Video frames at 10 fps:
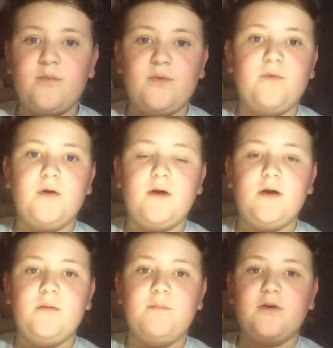I will
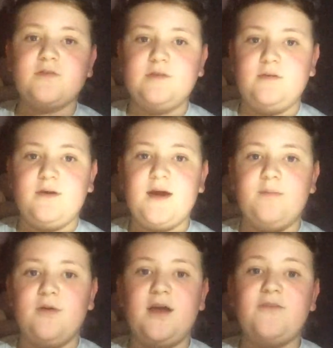unbox it on
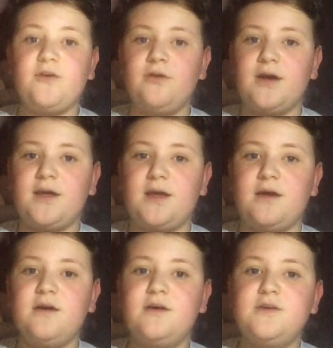camera if you like
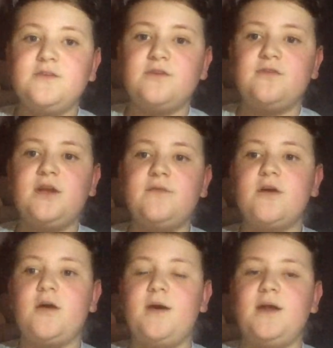it. So do leave a
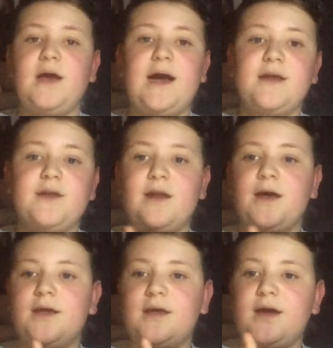comment and a
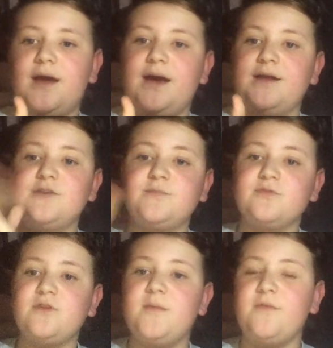like and
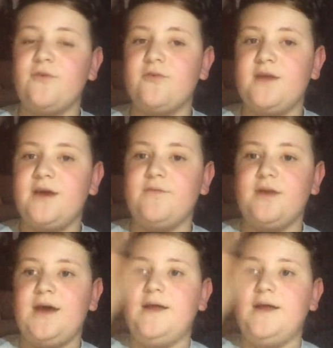subscribe if you already haven't,